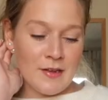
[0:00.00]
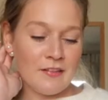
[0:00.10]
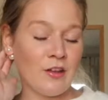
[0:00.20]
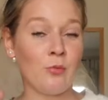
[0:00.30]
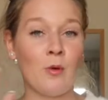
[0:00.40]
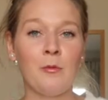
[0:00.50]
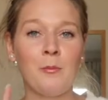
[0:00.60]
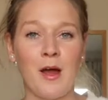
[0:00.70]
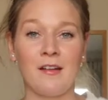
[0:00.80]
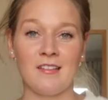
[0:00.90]
So the woman
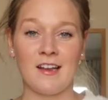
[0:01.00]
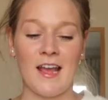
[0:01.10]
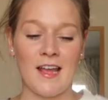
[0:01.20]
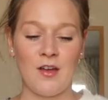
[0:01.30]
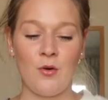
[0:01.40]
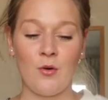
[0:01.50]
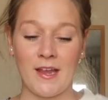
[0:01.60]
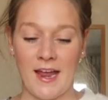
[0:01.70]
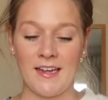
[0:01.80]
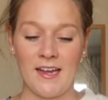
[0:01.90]
behind Soleil
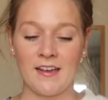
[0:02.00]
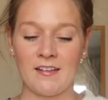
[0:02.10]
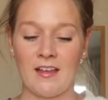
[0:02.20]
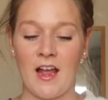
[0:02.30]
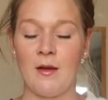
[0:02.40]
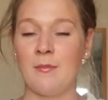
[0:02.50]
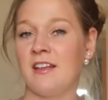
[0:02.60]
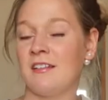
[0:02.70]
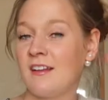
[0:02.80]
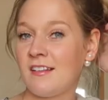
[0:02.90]
Organics um,
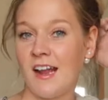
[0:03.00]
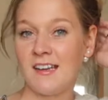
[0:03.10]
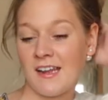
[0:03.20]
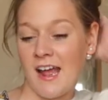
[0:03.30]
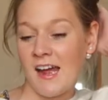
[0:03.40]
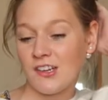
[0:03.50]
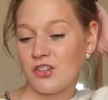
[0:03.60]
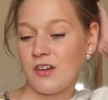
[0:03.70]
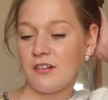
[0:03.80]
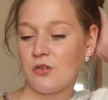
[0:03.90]
is an Icelandic
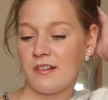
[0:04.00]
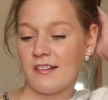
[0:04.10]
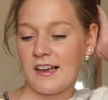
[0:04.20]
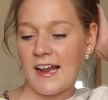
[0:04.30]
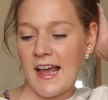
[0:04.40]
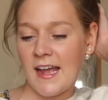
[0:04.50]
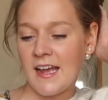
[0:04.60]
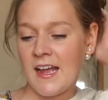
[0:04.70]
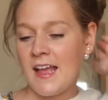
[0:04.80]
actress called Soleil